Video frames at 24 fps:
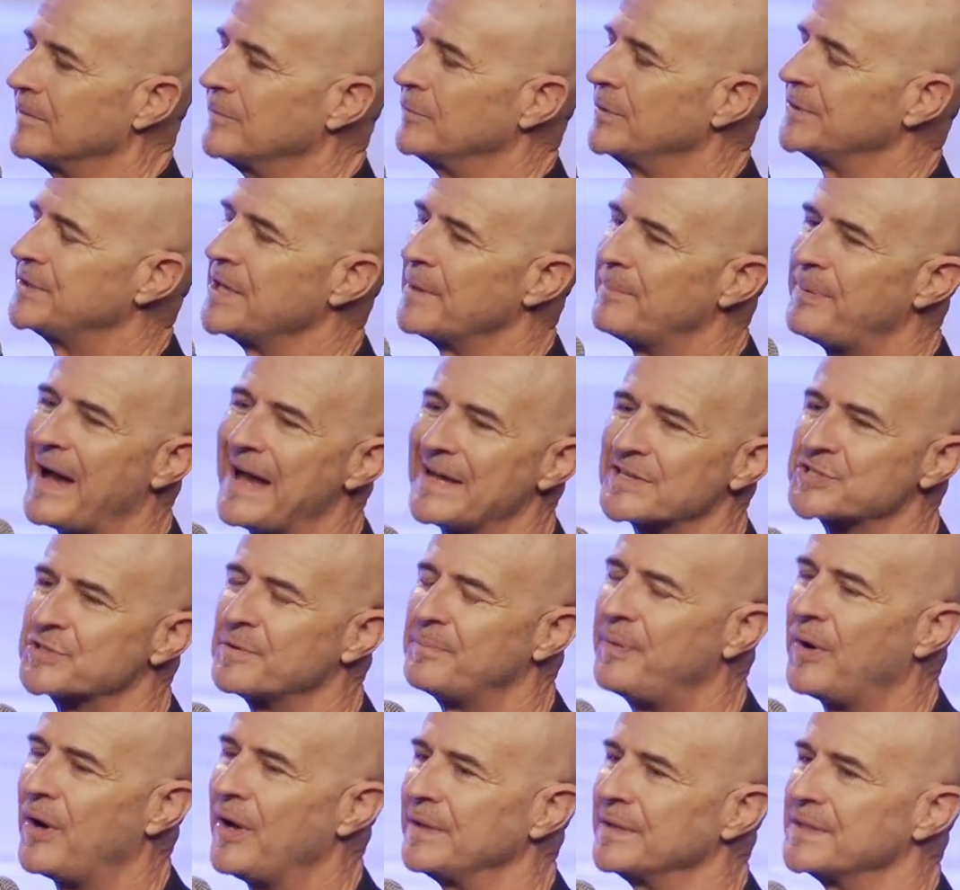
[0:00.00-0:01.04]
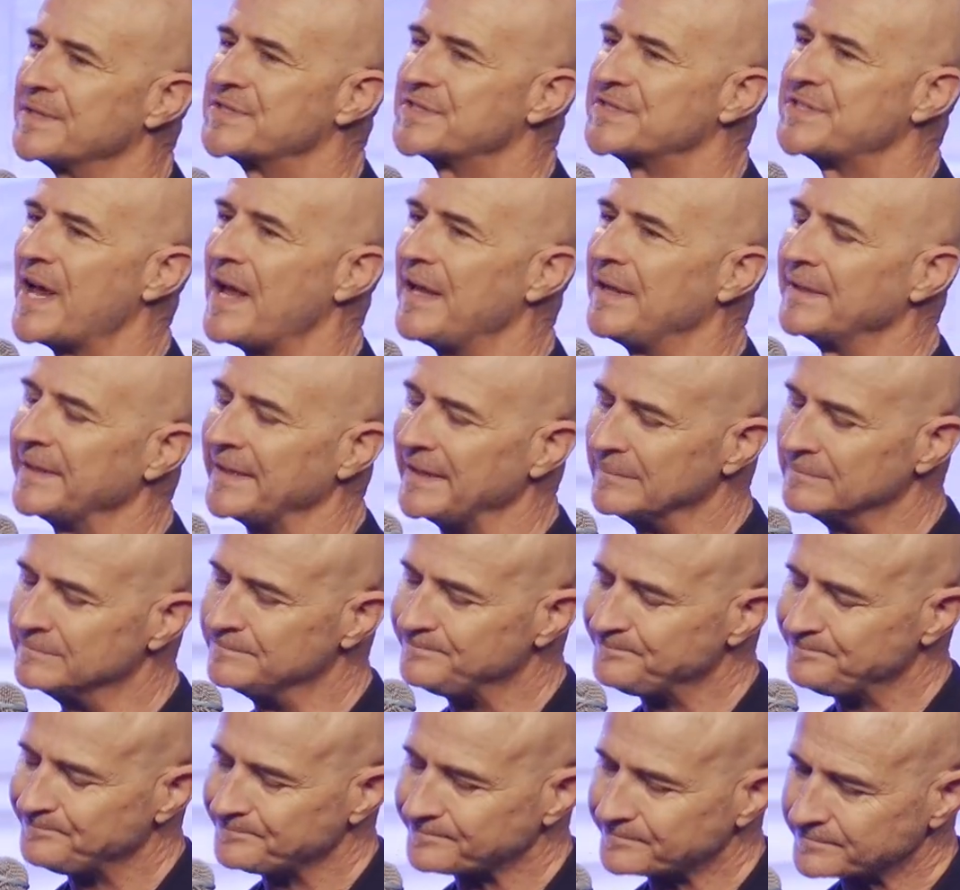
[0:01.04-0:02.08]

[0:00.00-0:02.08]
What the Apostle Paul is telling,